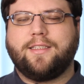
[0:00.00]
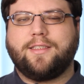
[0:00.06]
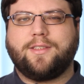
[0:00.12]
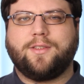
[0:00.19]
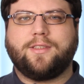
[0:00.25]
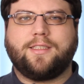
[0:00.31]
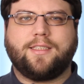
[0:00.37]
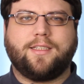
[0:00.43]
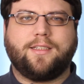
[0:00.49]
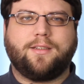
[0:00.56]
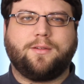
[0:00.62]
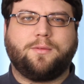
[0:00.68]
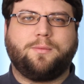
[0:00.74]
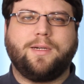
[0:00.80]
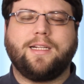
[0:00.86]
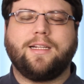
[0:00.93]
So it's
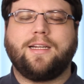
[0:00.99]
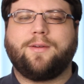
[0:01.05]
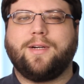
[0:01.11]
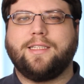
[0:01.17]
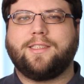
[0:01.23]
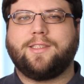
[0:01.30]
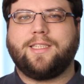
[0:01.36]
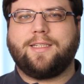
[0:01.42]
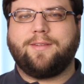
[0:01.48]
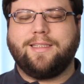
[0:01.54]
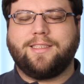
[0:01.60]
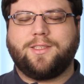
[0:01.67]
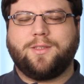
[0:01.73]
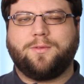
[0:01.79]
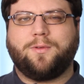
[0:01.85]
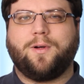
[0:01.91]
a really great
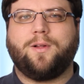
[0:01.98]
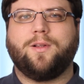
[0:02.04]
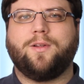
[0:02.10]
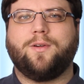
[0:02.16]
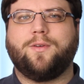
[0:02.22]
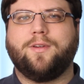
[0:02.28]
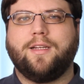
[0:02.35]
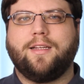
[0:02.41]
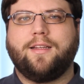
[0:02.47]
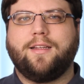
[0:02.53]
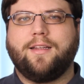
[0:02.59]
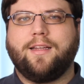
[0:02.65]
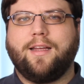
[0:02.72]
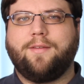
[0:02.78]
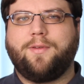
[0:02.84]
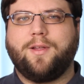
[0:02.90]
series to follow
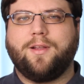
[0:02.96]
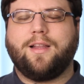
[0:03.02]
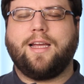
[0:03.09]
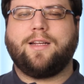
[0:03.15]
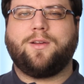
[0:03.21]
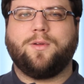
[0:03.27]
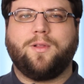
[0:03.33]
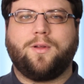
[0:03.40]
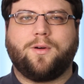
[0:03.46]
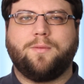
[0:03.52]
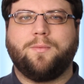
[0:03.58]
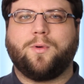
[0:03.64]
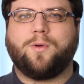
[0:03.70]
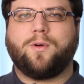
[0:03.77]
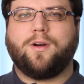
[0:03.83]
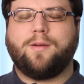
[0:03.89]
if you'd like to
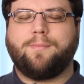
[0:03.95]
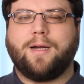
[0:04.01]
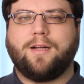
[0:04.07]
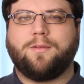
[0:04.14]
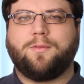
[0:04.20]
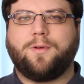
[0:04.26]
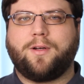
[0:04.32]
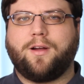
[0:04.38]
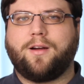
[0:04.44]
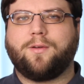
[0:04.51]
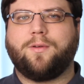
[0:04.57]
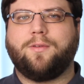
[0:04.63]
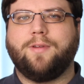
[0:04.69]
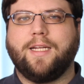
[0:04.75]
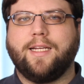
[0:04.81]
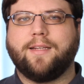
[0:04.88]
learn more about
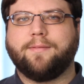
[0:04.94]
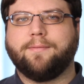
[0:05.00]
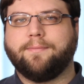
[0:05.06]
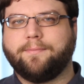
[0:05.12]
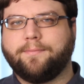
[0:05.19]
photography.